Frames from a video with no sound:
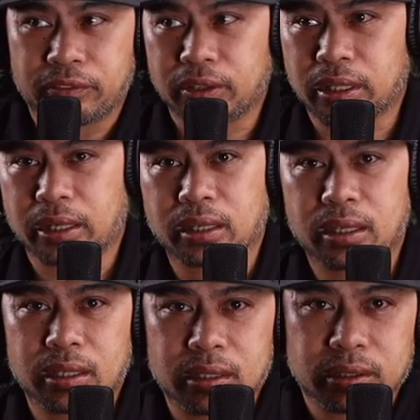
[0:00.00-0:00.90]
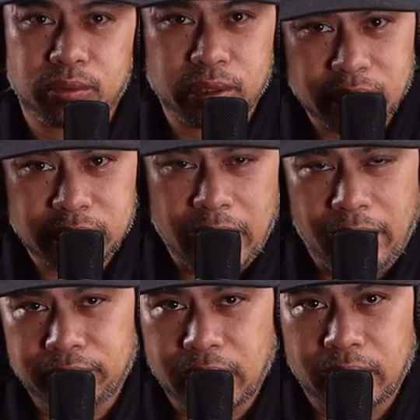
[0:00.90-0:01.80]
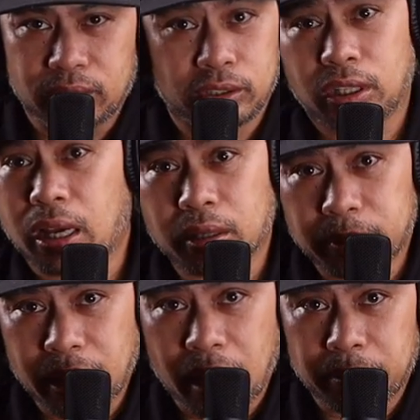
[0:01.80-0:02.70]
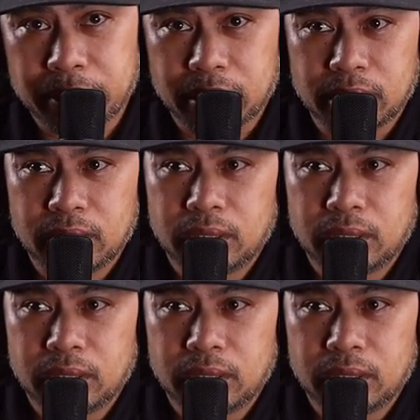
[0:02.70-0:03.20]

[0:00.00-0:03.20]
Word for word: I felt like you need to have that or you're not going to be happy.